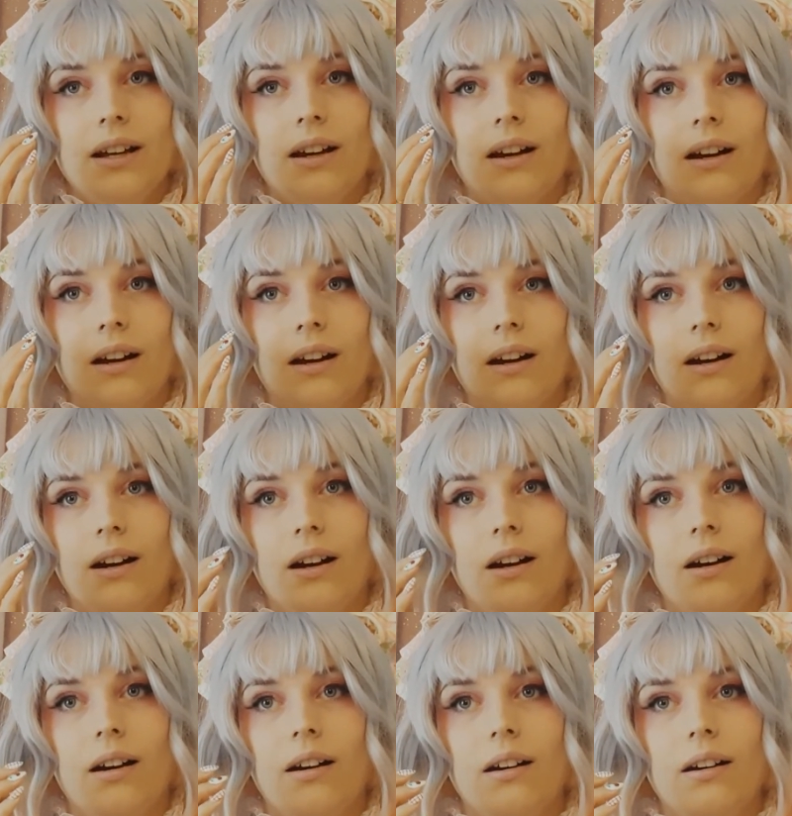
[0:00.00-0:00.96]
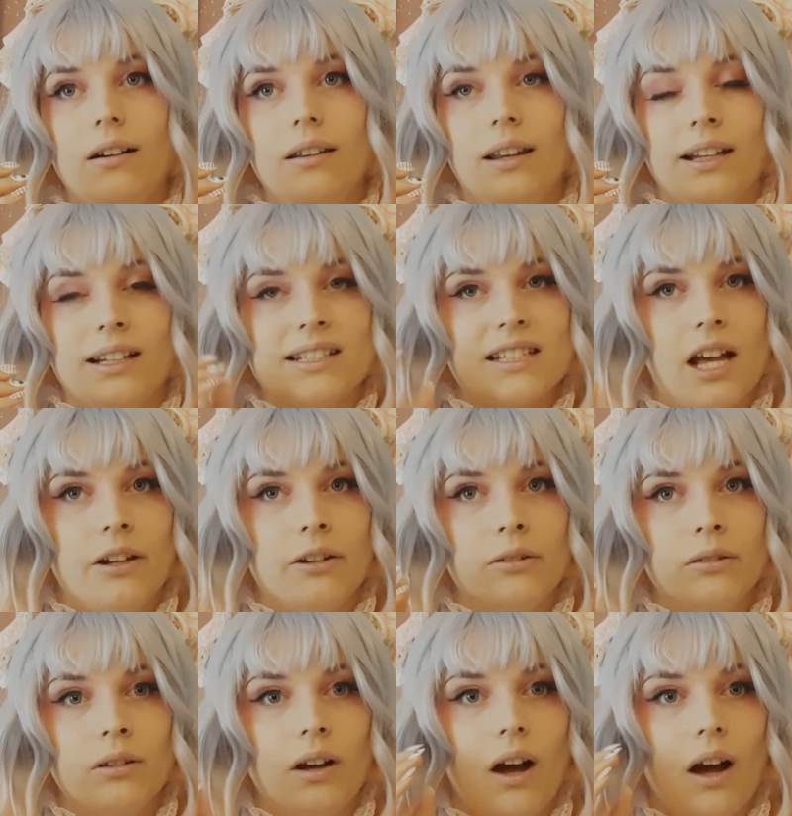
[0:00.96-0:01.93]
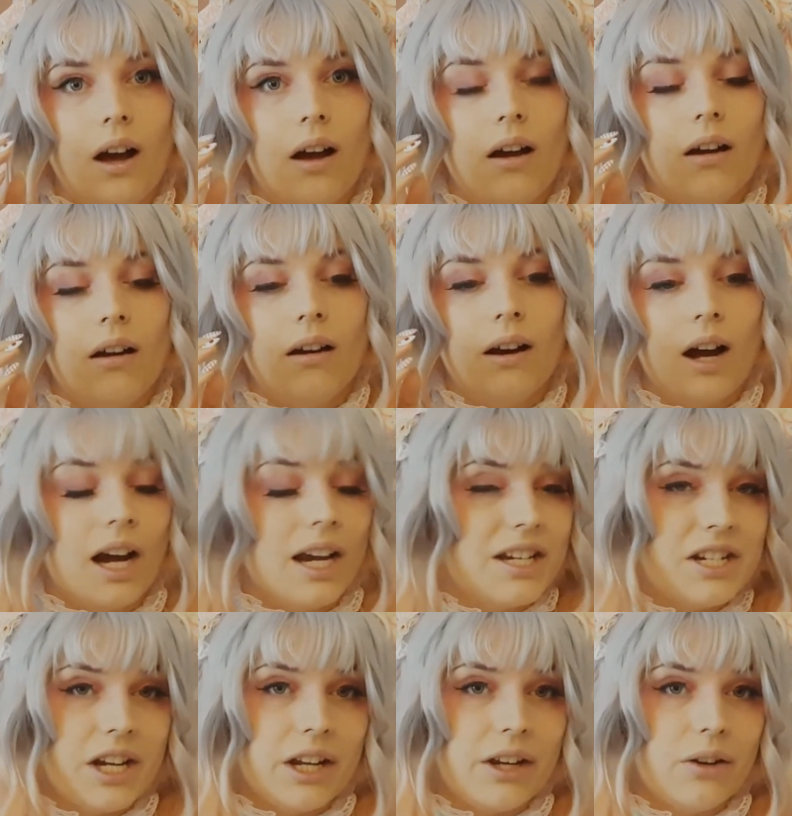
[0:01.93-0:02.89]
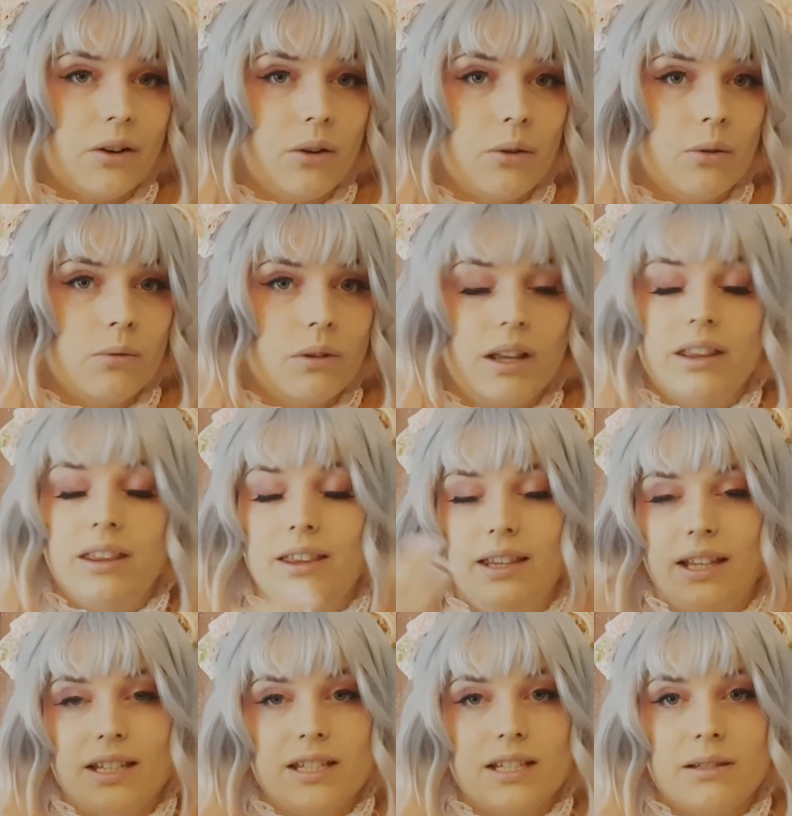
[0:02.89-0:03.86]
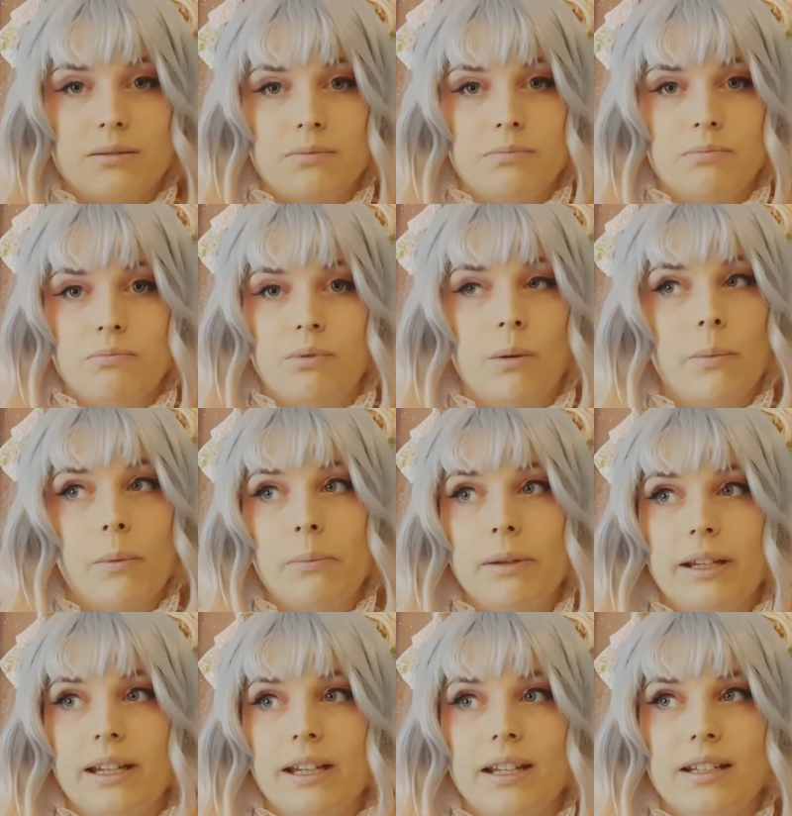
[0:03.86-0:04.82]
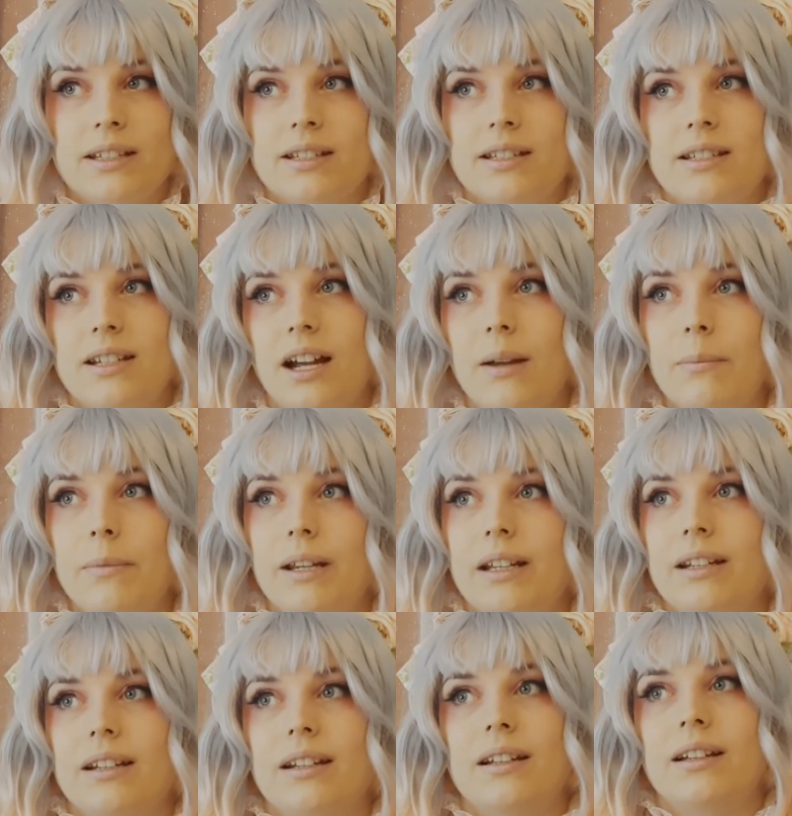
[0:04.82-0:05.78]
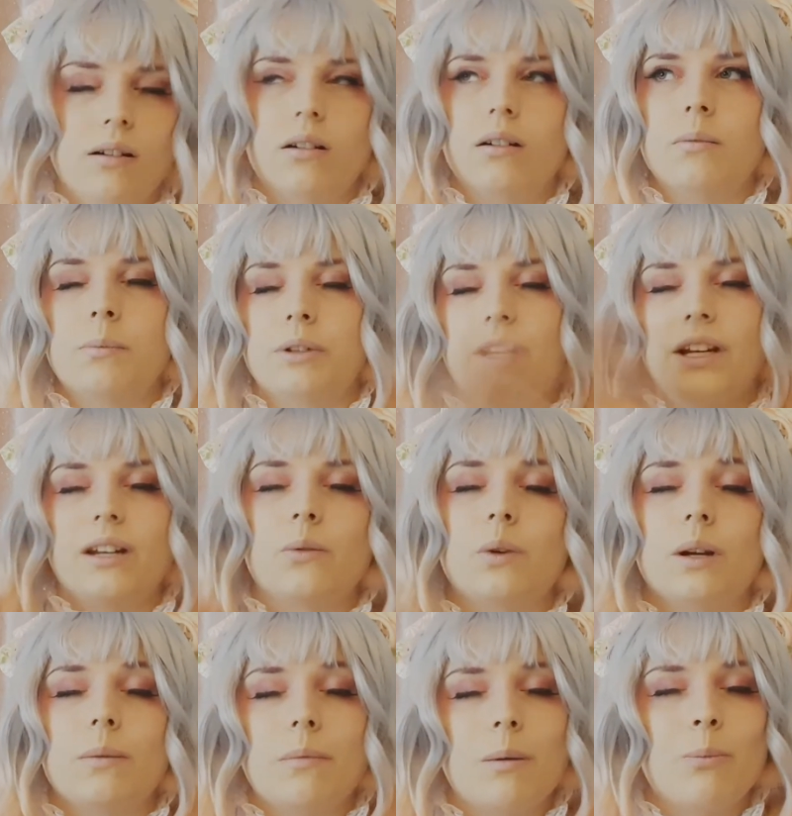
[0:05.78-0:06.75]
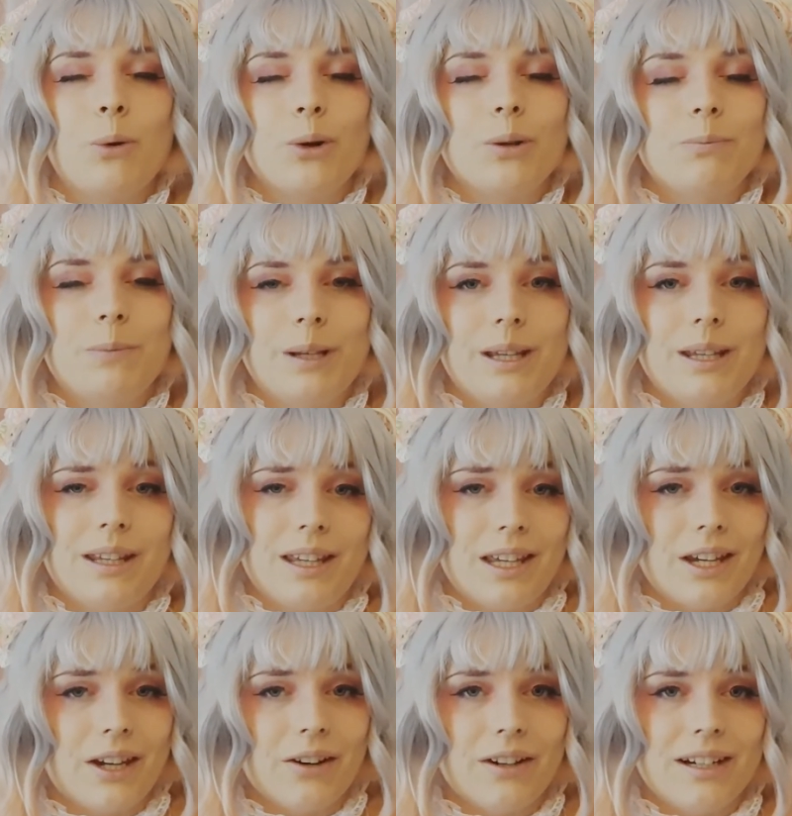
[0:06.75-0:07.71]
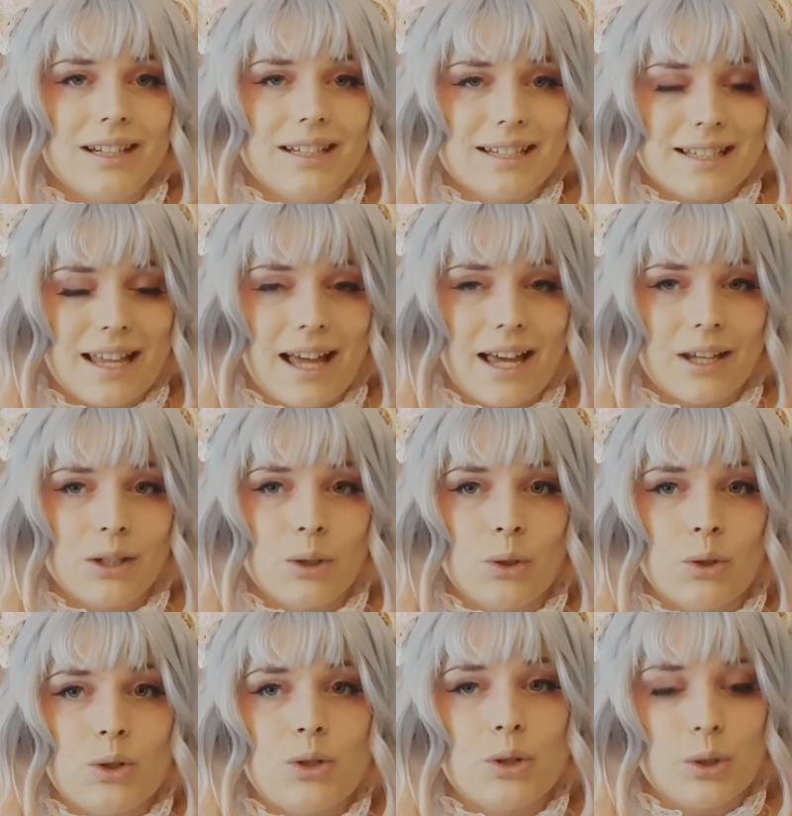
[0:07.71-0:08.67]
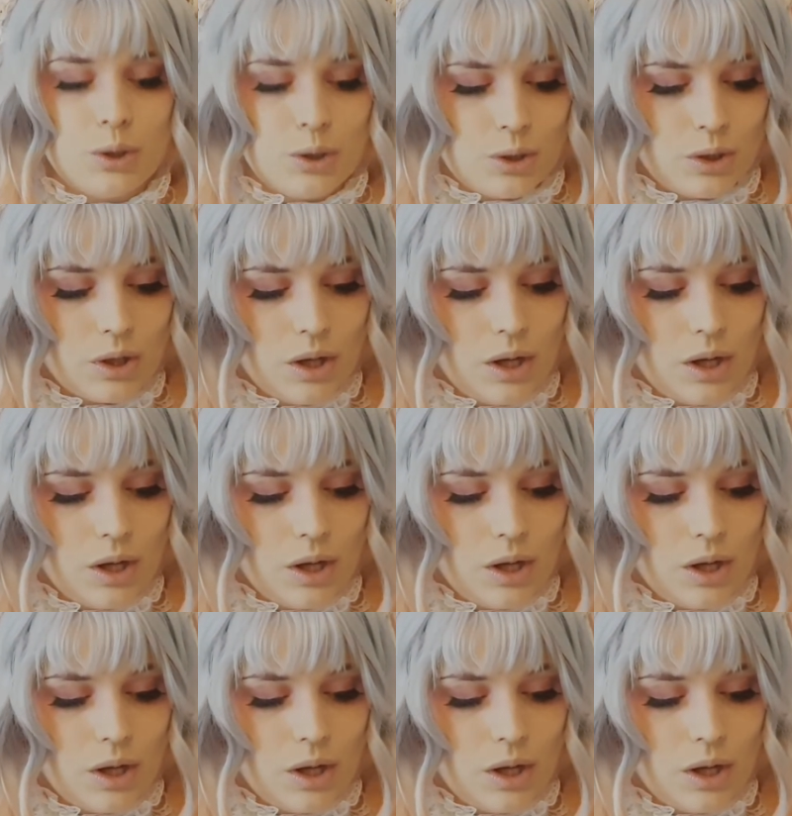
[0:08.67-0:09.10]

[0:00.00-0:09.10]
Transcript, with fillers: uh, like subtle uh, eyeshadow and that's probably it I mean uh, but anyway my point being here is that you should